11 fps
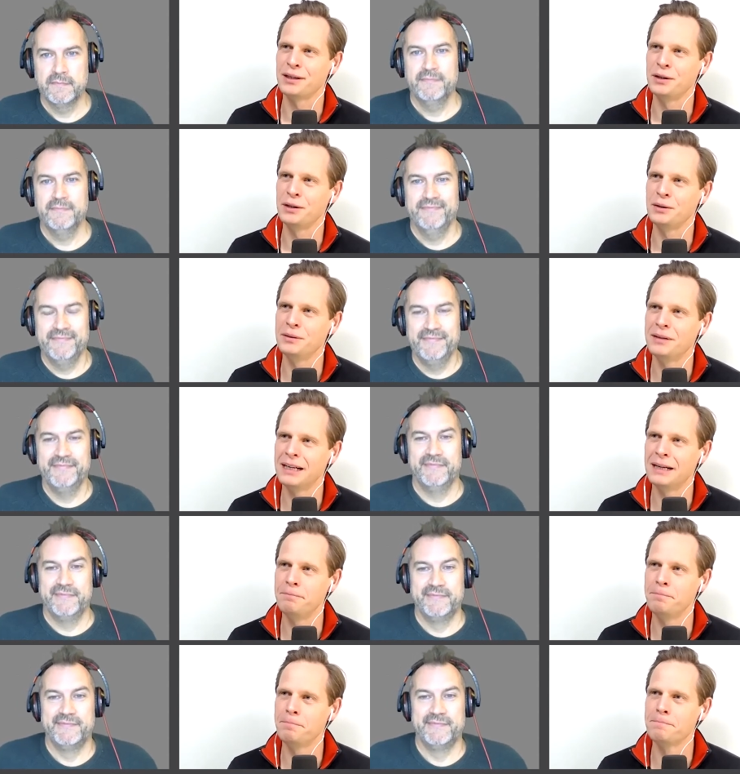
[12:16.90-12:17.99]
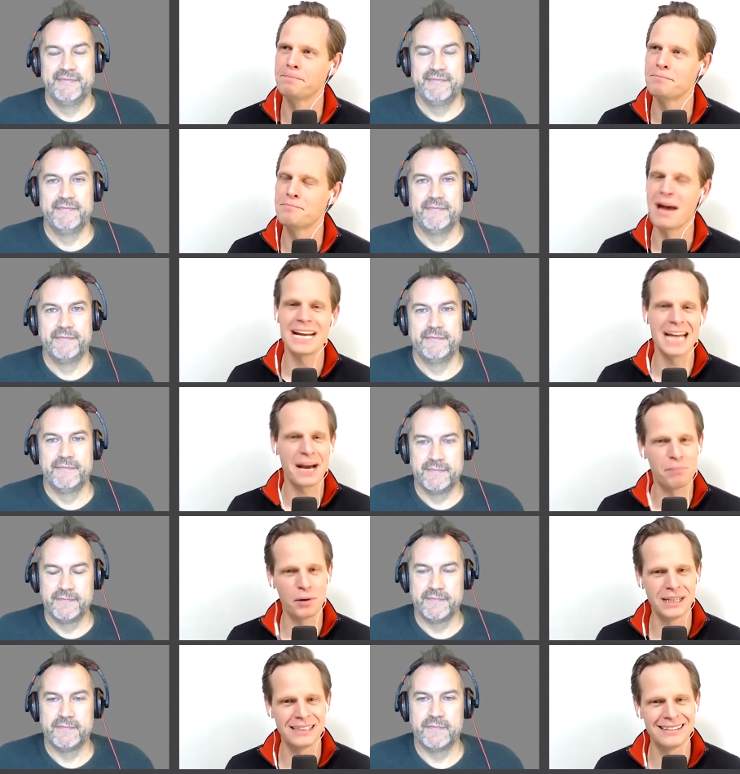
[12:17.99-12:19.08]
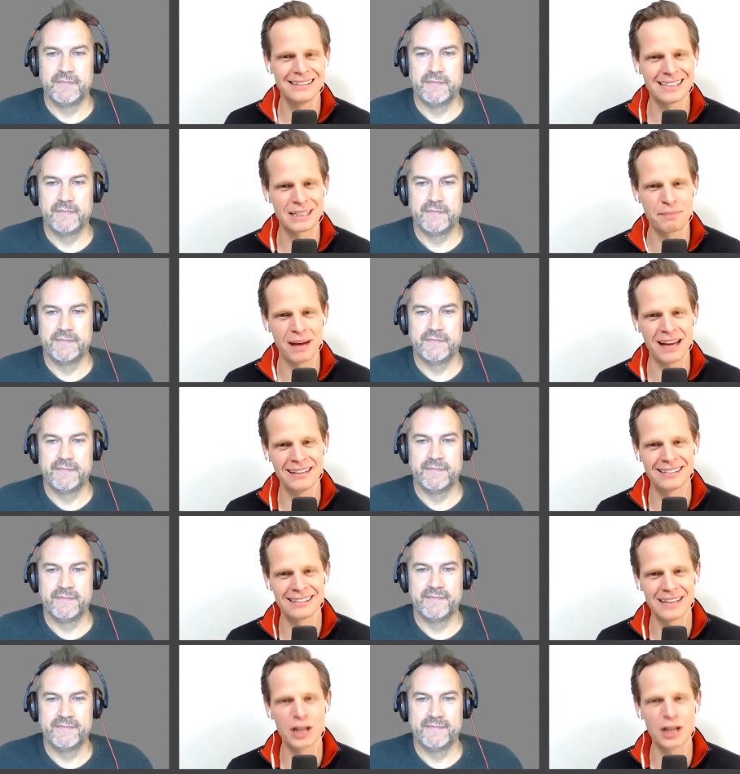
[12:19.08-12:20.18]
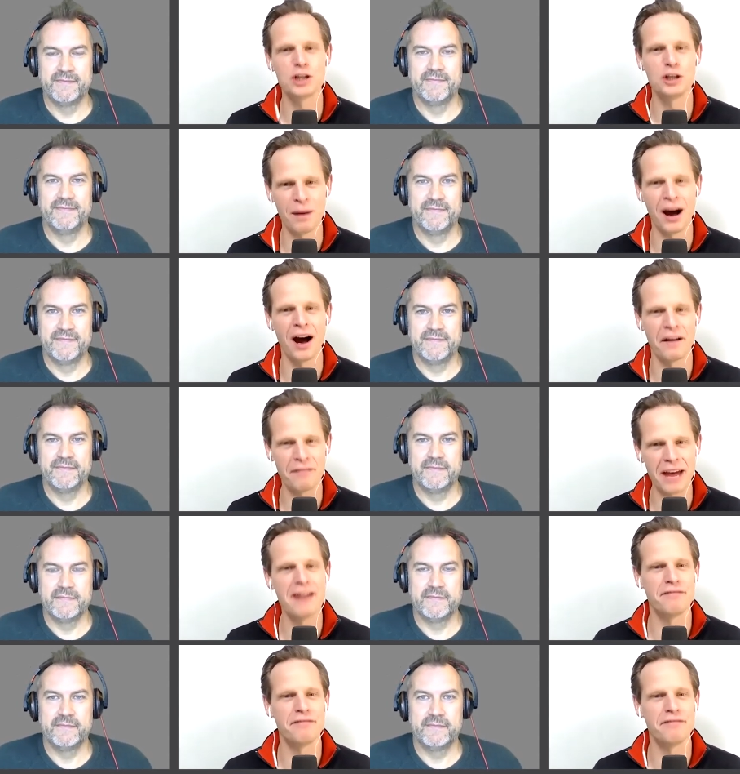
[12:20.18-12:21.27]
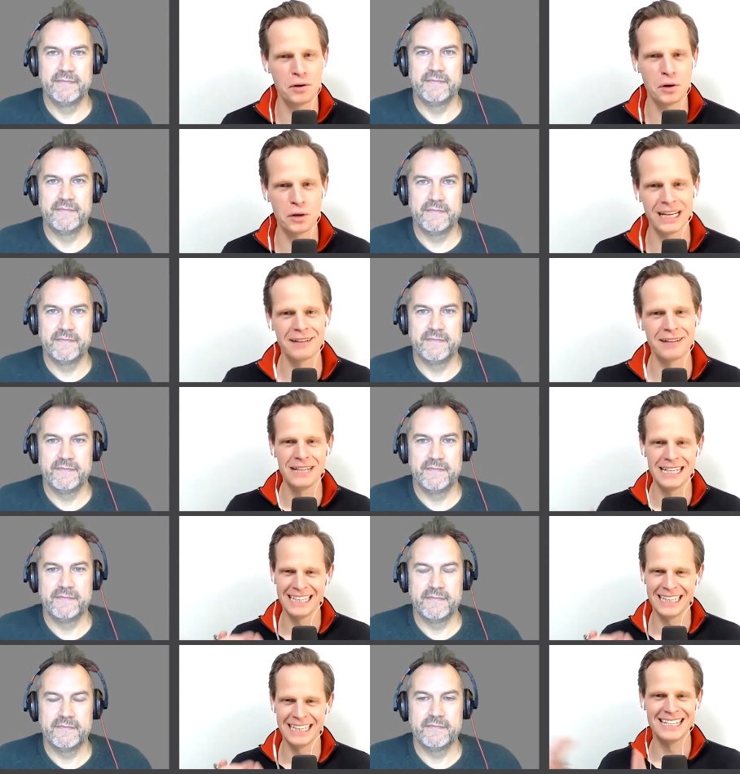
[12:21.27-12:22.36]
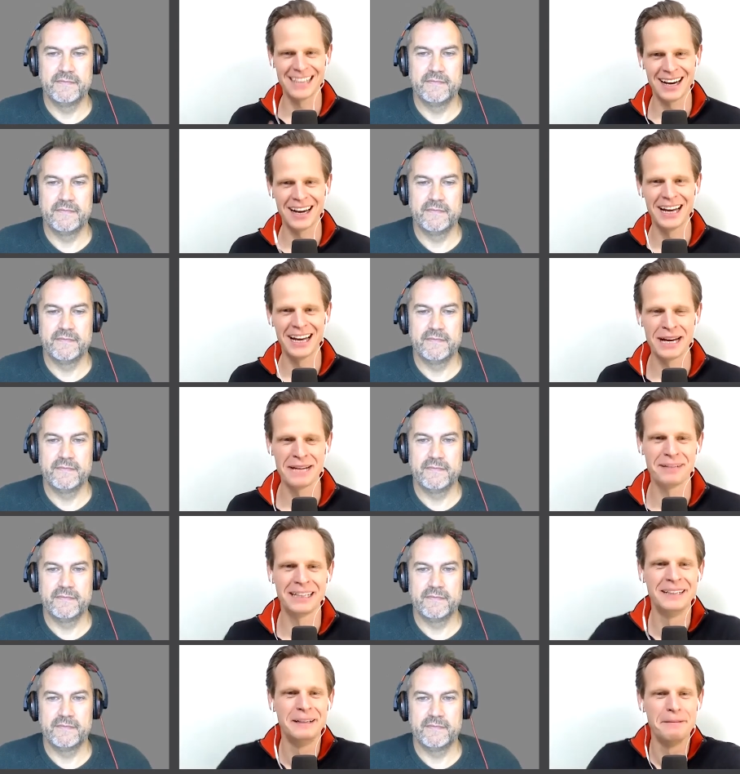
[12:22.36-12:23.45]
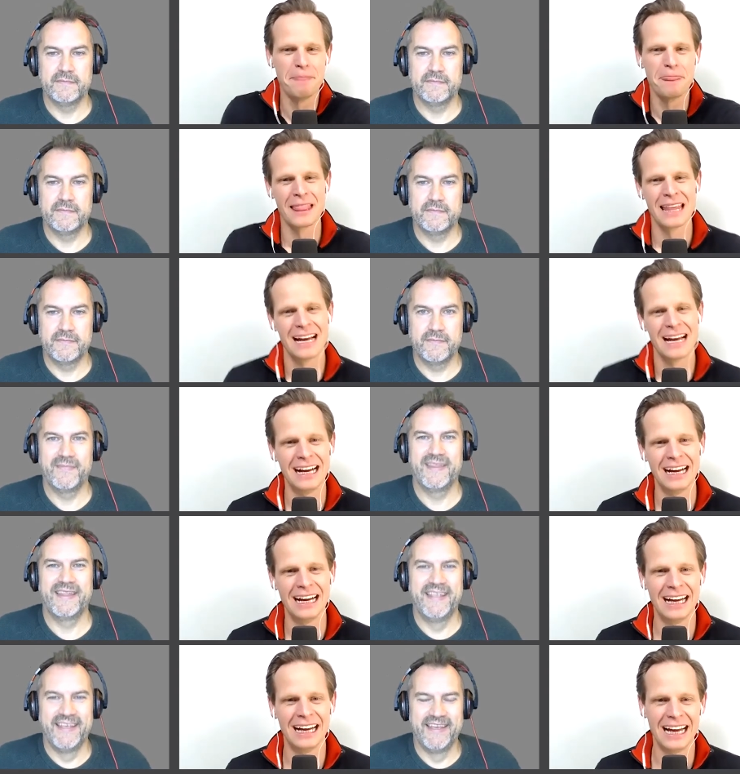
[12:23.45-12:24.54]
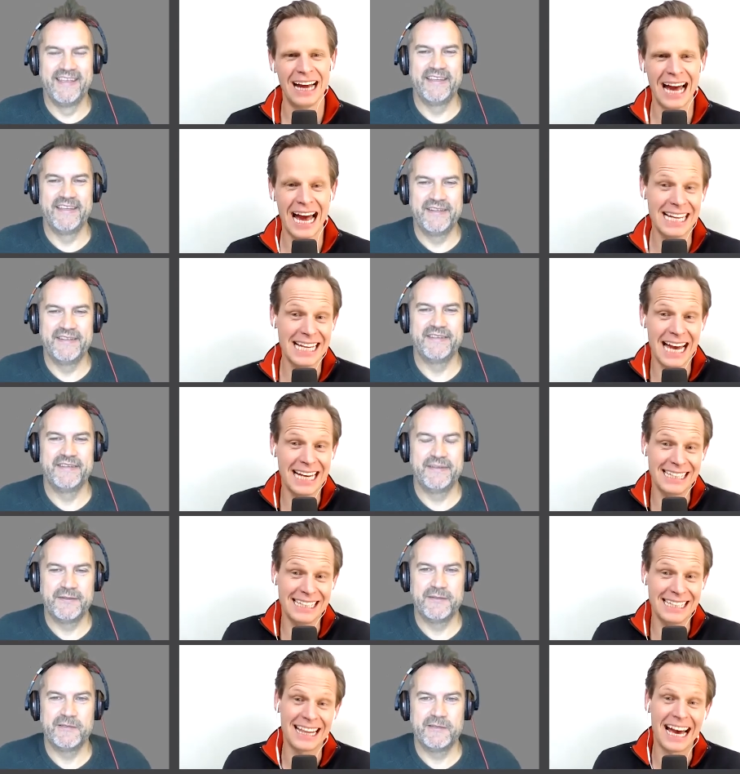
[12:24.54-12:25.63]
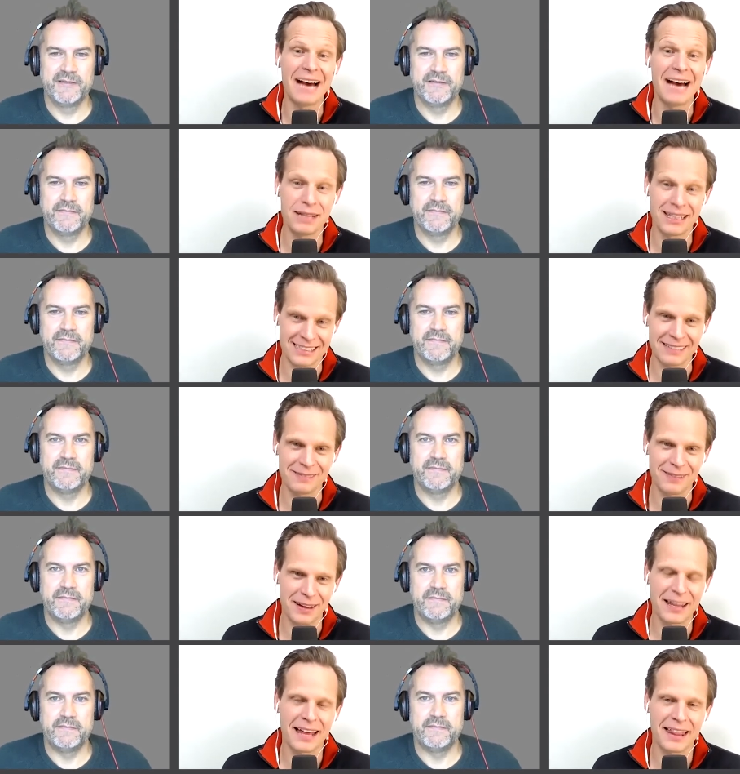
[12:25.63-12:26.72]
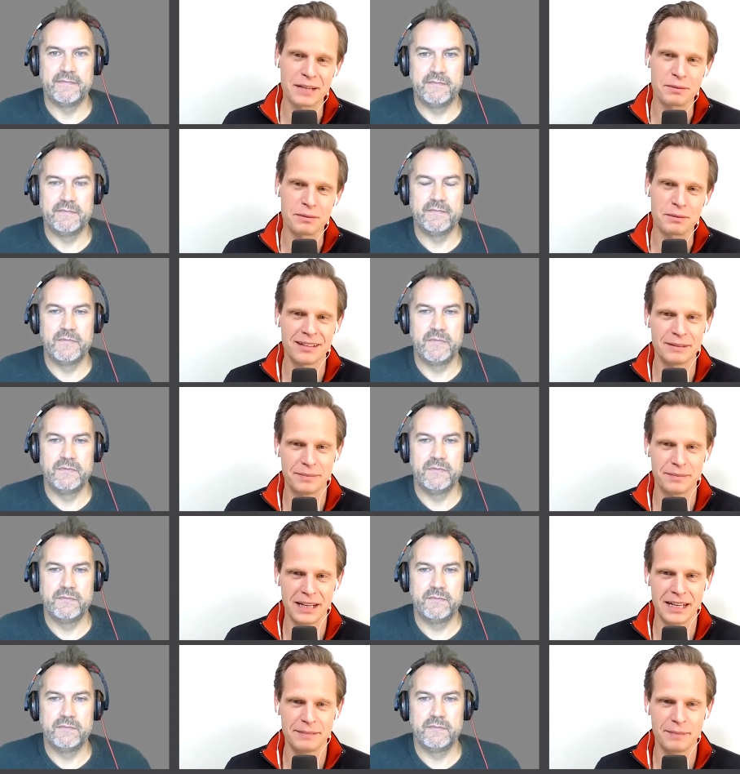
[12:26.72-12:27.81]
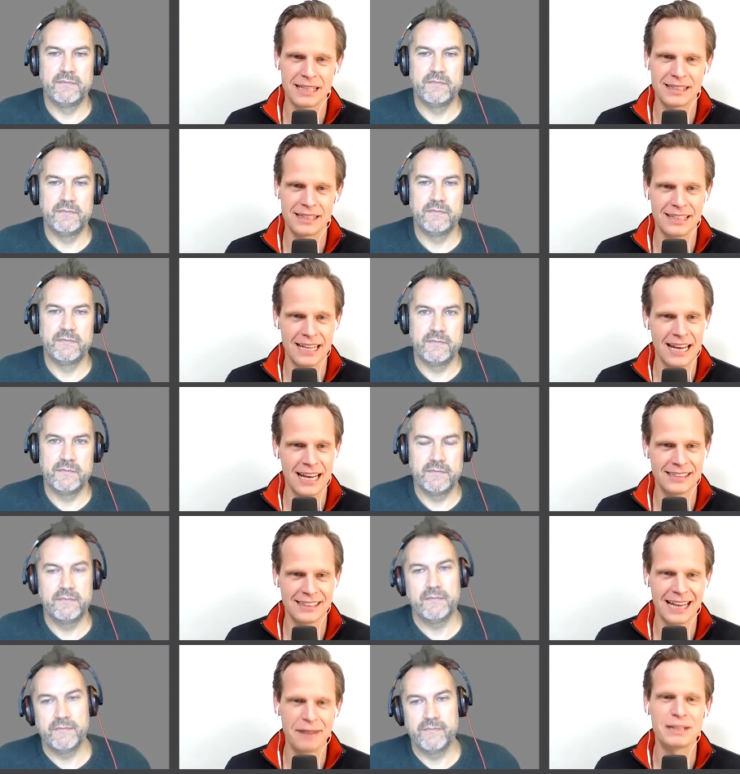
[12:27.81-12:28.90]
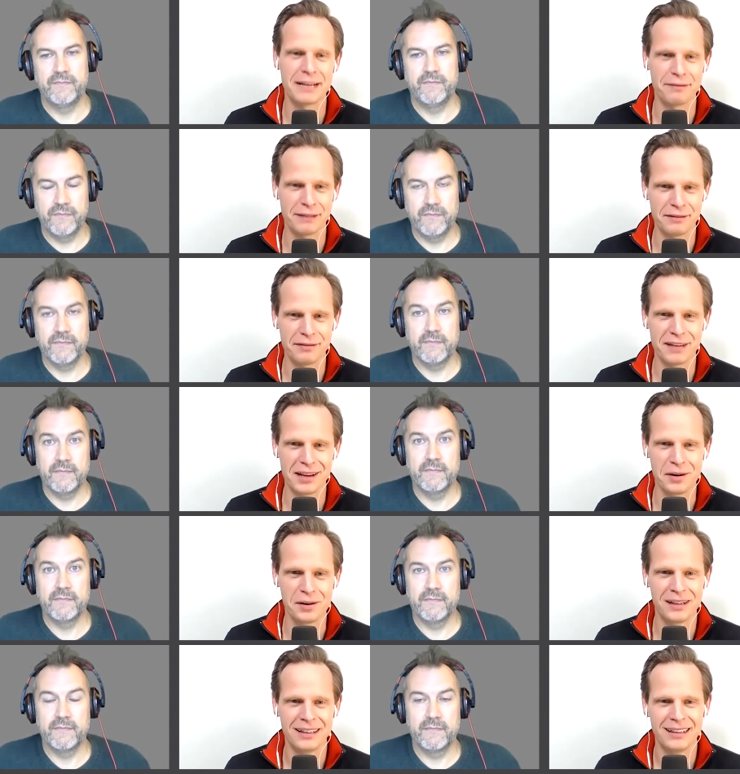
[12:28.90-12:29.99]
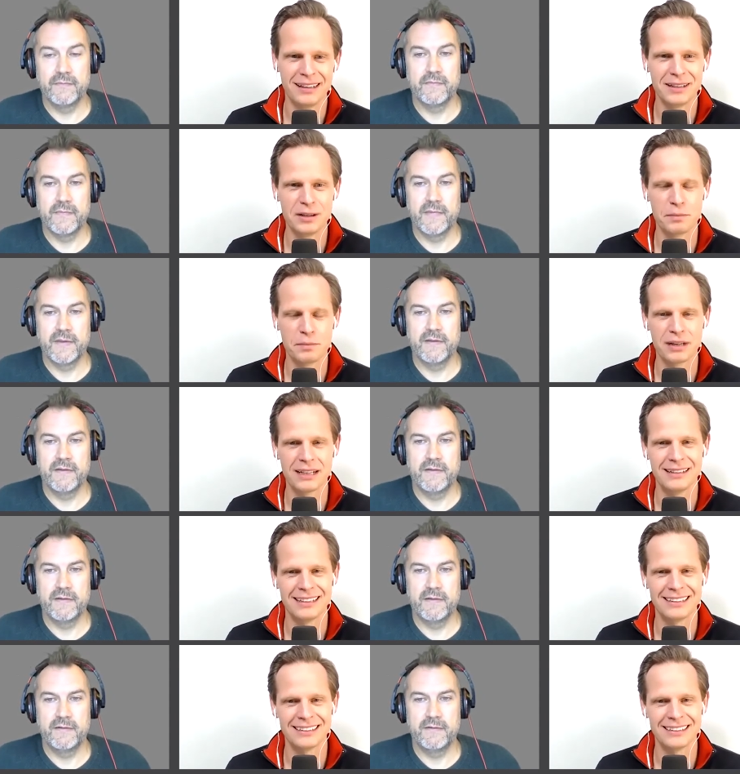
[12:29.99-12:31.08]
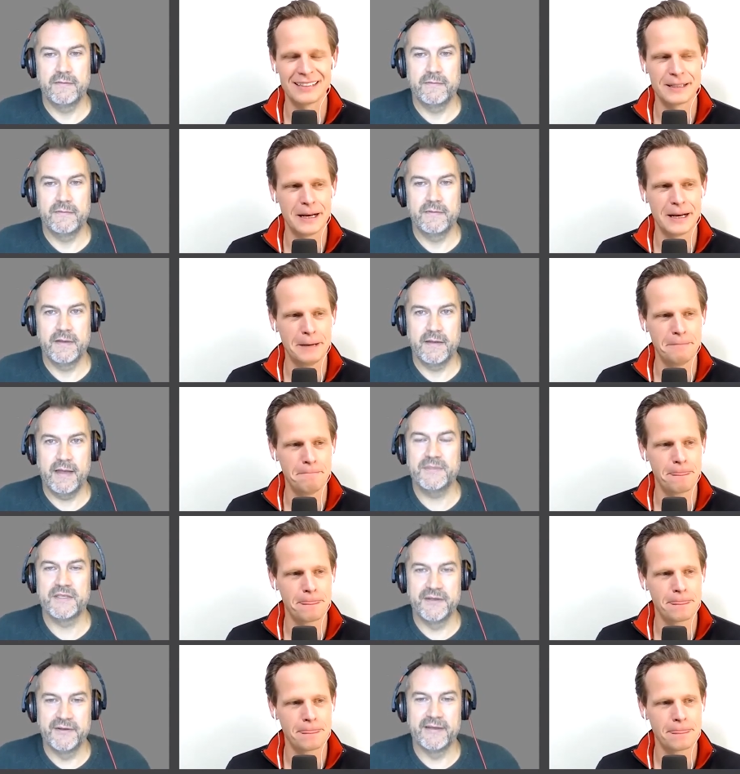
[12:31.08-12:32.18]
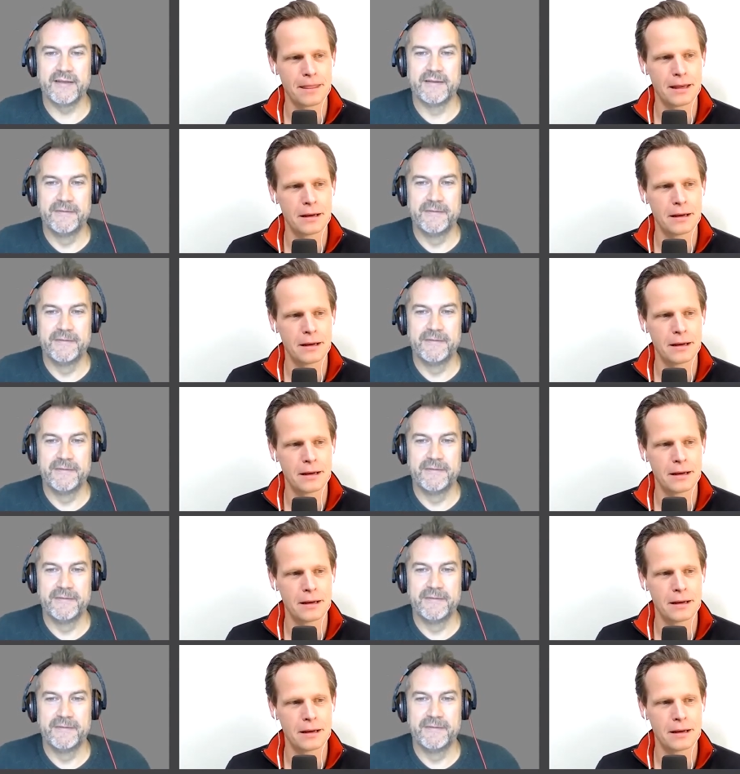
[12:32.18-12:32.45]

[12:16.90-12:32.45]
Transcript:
Speaker 1: who um, made it a point to spend a good part of every morning reading the entire paper, uh, and he and he did that because he felt like that's where he got his you know his best ideas, and that would definitely fit your your preconditions. Um, Absolutely.